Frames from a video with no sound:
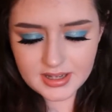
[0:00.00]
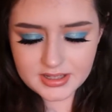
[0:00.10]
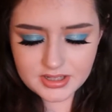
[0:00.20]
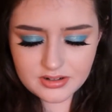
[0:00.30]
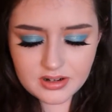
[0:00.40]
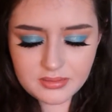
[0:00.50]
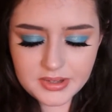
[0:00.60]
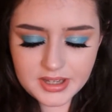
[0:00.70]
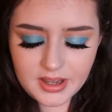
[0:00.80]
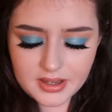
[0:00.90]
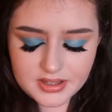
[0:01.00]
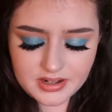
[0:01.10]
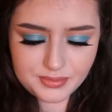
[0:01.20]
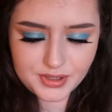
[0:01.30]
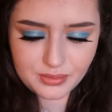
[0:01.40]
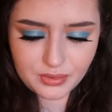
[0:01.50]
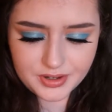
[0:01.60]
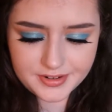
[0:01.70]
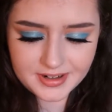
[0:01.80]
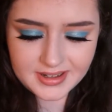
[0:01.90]
extremely
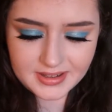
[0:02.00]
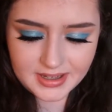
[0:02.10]
watery.